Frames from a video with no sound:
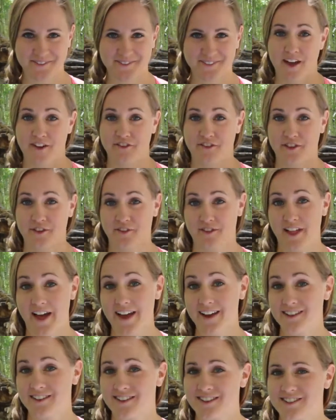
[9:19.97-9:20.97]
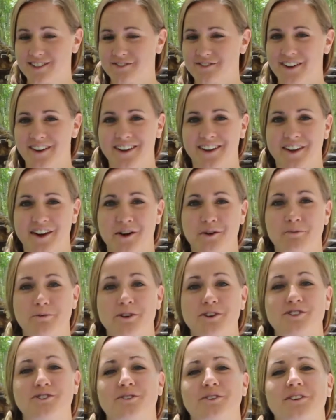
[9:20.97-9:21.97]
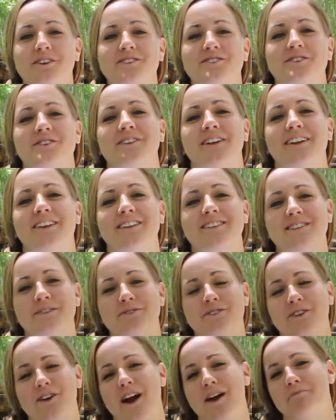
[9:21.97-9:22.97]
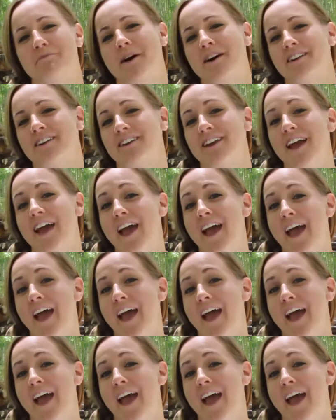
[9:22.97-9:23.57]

If you liked this video, be sure to click the subscribe button